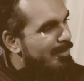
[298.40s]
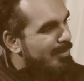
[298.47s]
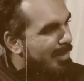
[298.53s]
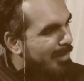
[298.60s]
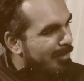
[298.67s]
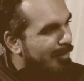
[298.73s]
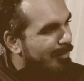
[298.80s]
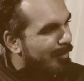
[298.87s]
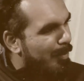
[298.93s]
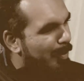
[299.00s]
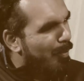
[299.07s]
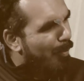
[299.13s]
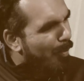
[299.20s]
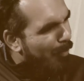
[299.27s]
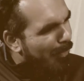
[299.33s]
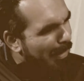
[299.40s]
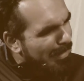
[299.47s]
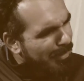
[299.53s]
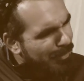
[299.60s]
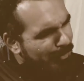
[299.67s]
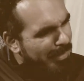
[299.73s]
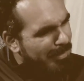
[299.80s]
you started off football, why
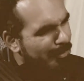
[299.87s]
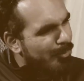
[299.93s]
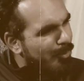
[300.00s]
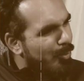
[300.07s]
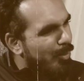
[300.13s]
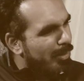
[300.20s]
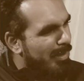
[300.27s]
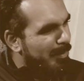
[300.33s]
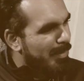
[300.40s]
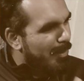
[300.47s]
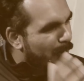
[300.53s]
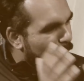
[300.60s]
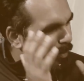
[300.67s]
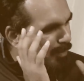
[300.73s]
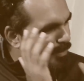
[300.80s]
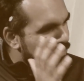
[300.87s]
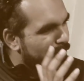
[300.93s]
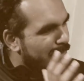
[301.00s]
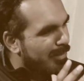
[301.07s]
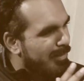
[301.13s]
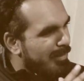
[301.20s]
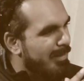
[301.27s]
did you get into goalkeeping? What was
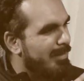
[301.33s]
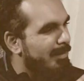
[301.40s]
your uh,